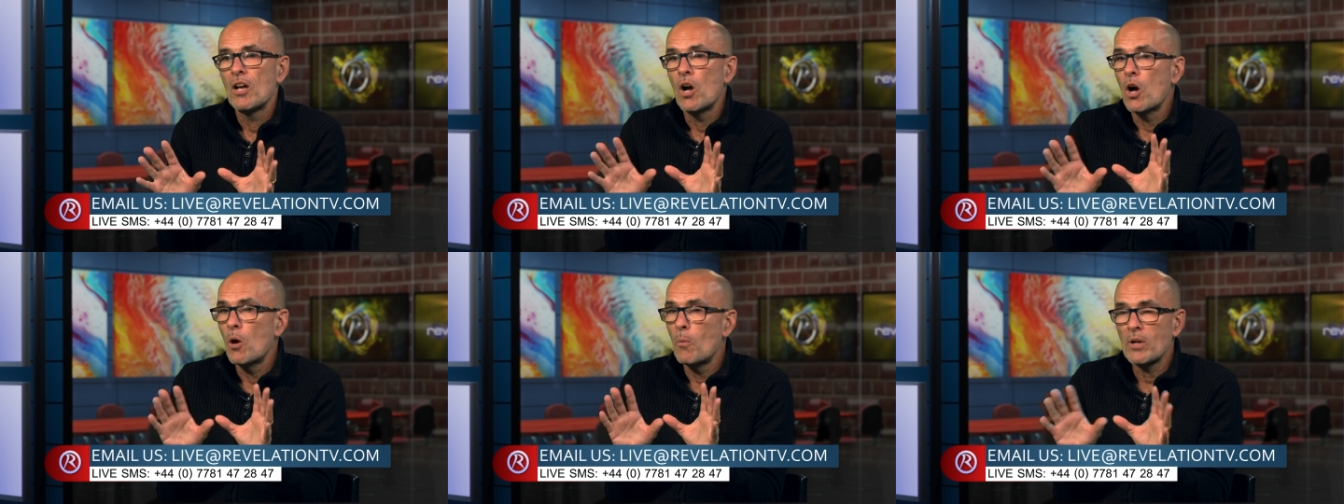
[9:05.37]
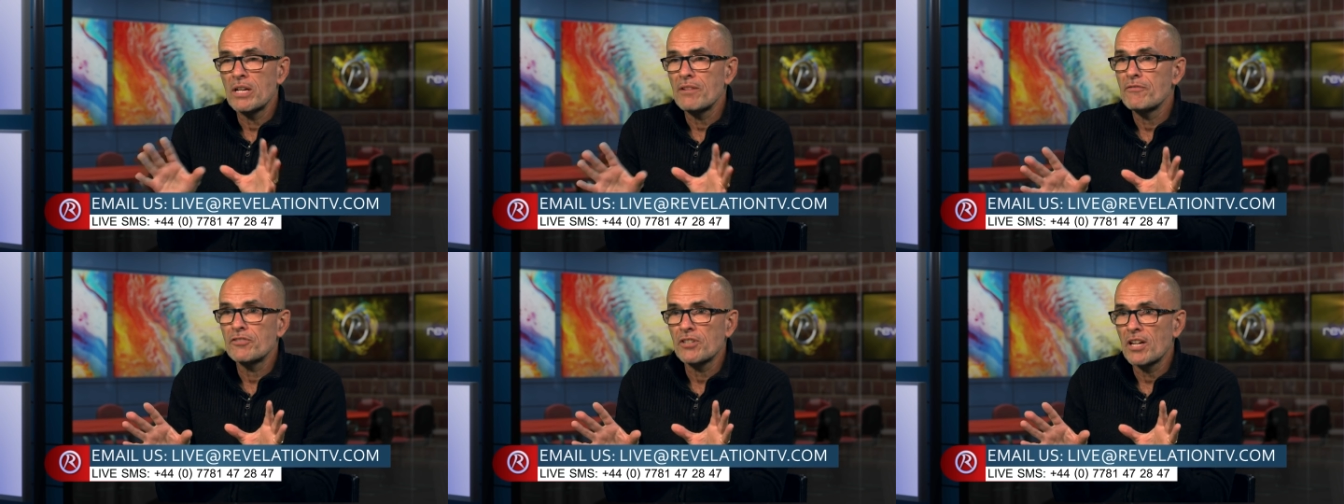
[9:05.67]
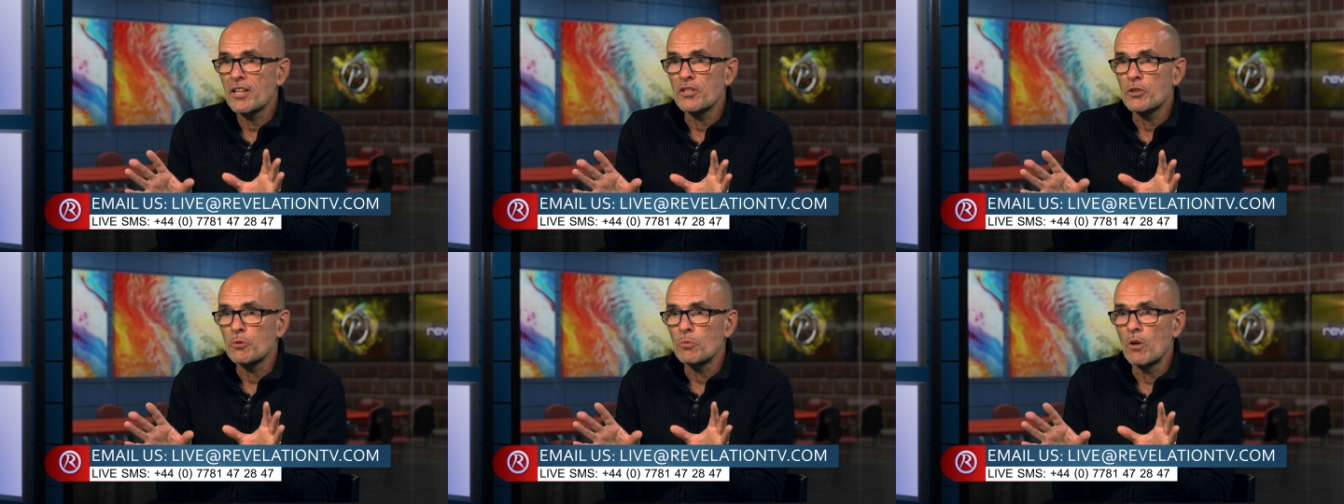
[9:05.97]
I won't even
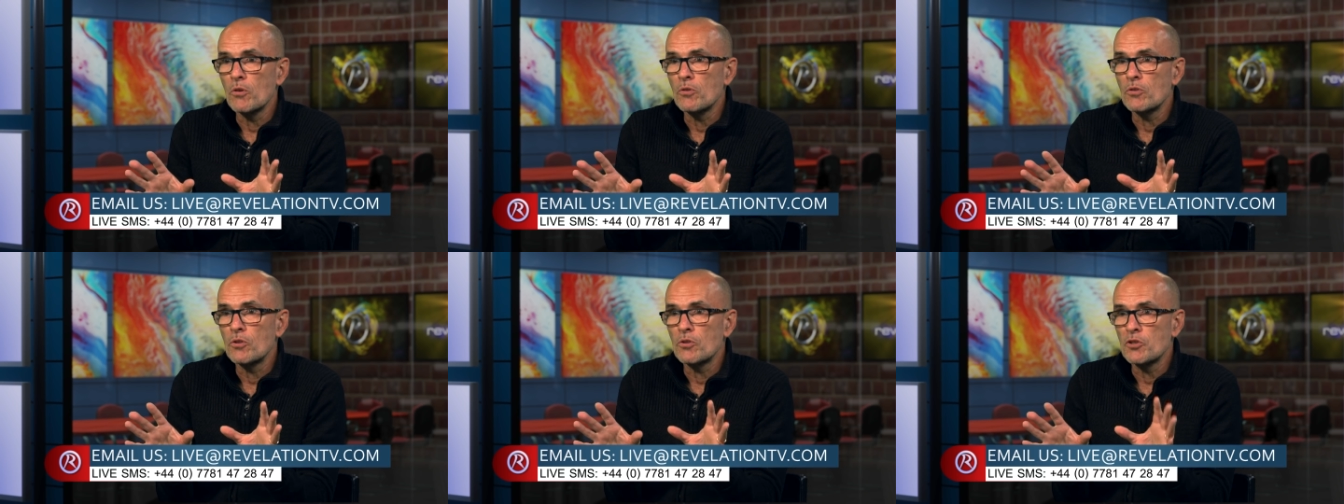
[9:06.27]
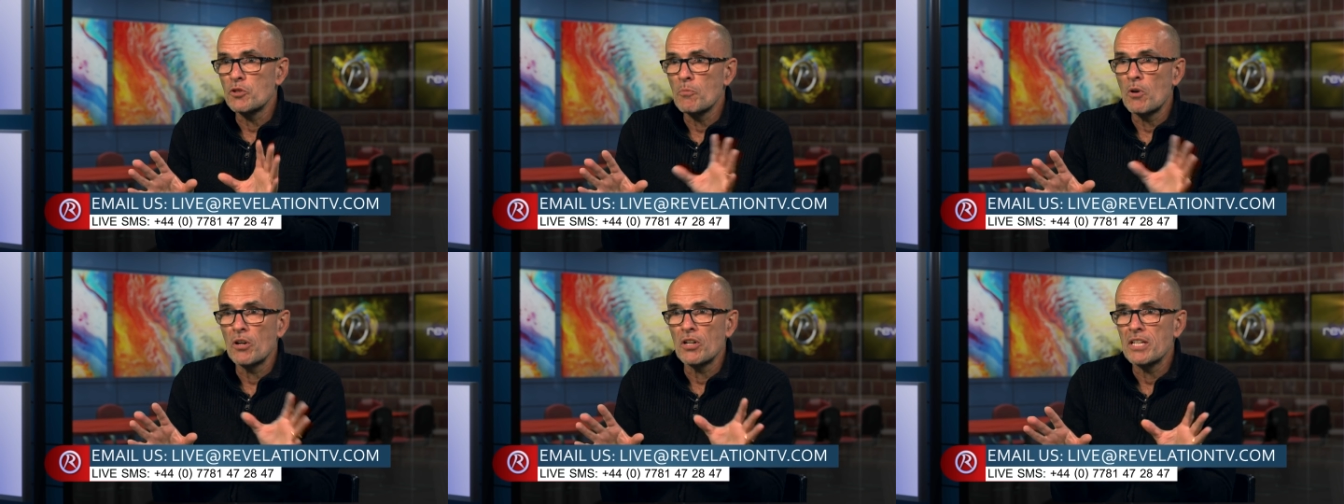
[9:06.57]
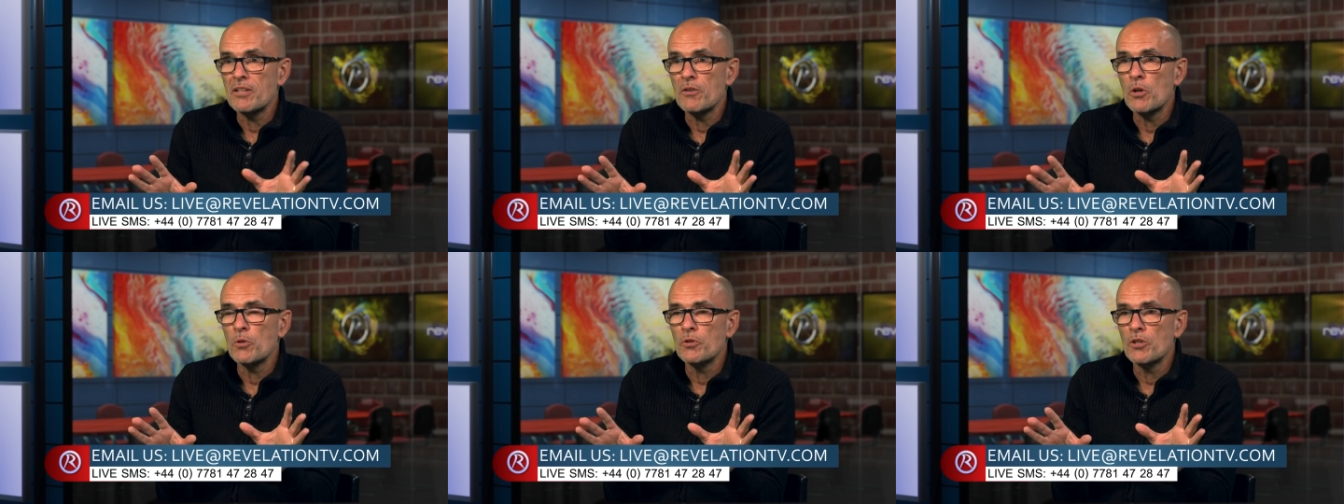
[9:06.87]
say the quote because you might
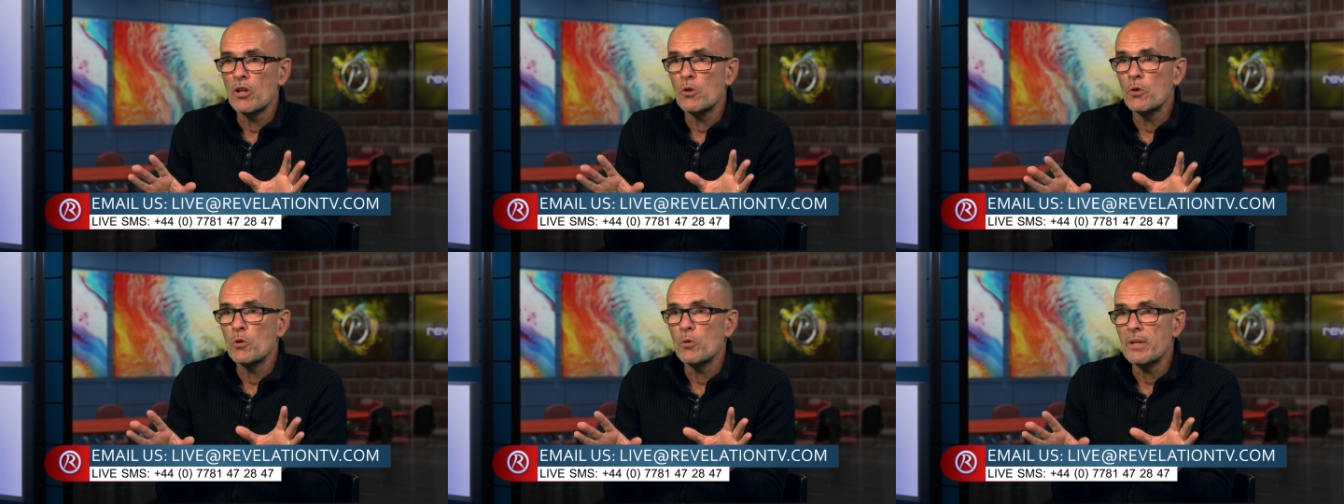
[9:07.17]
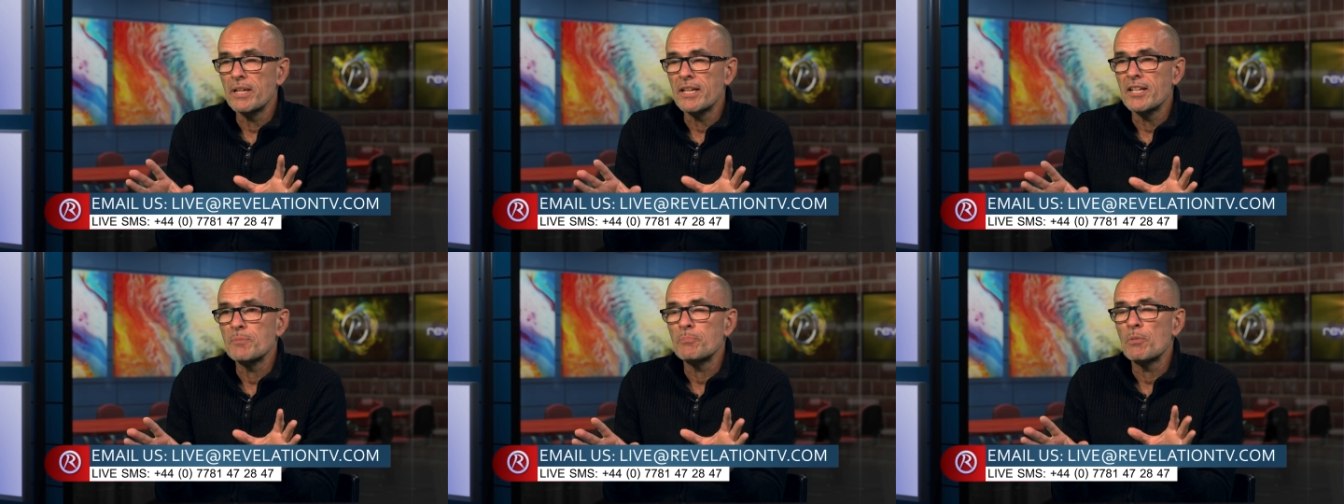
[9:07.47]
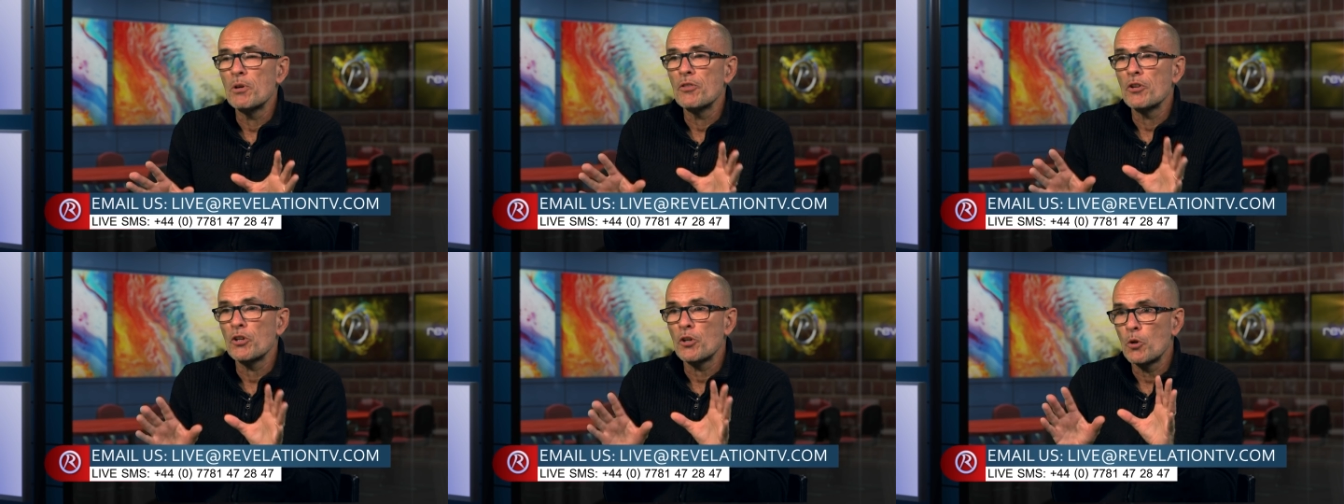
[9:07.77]
know, know who it is,
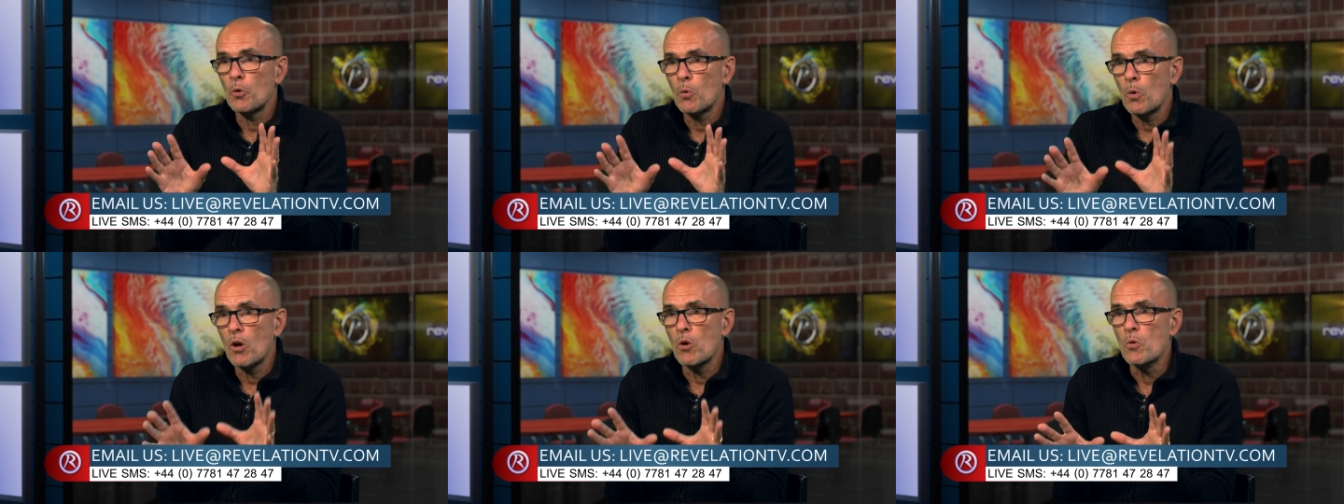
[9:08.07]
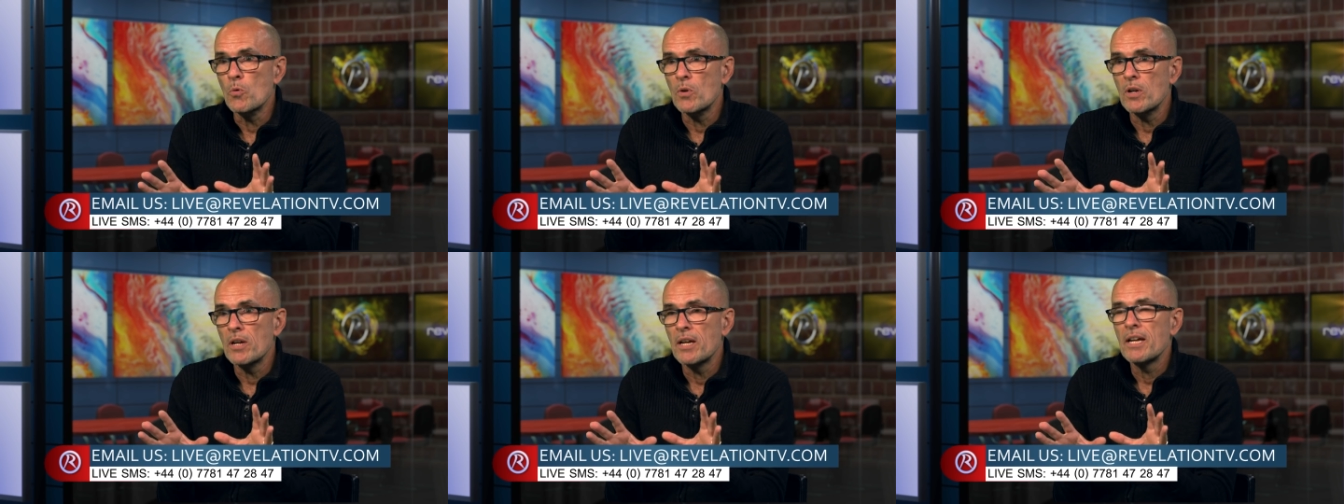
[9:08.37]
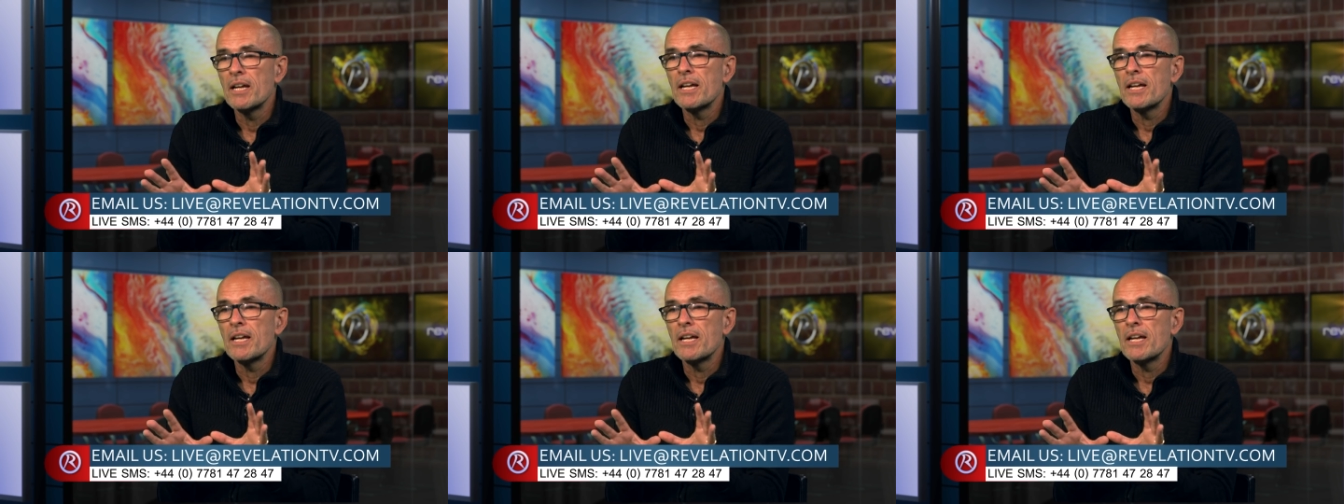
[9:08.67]
but the quote